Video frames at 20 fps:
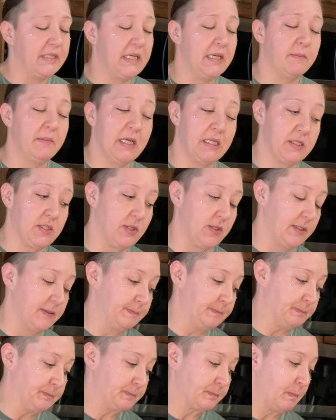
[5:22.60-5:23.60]
damn, that's
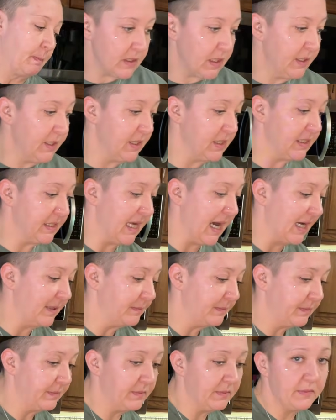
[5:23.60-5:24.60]
good. There's
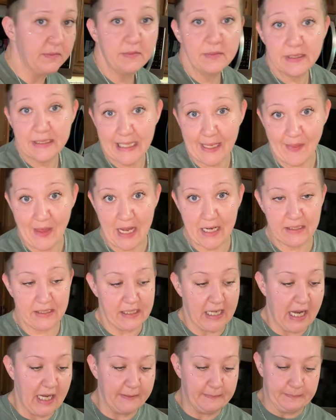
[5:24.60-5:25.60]
that. Set that
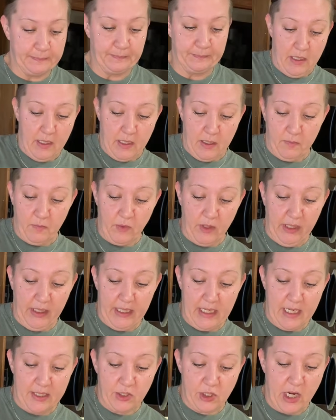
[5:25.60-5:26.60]
aside. I'm really
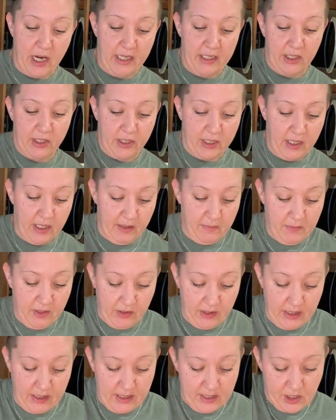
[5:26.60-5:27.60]
not trying to dirty a
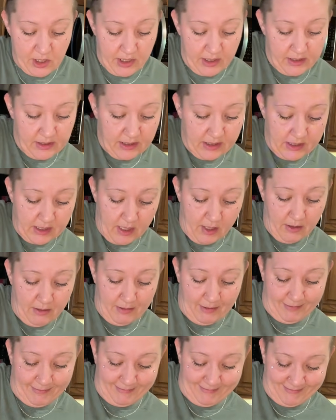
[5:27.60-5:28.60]
million dishes, so
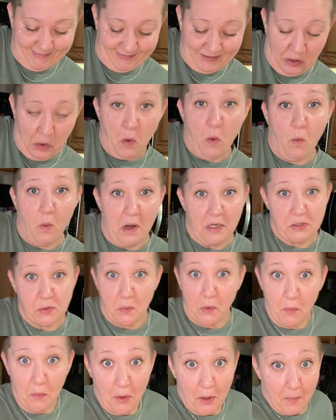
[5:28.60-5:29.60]
watch
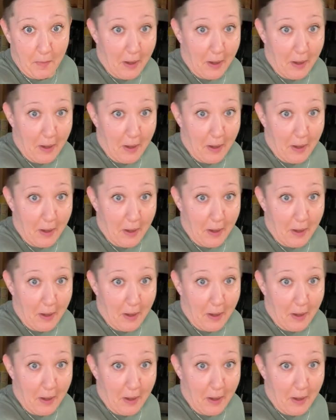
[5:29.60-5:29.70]
what we're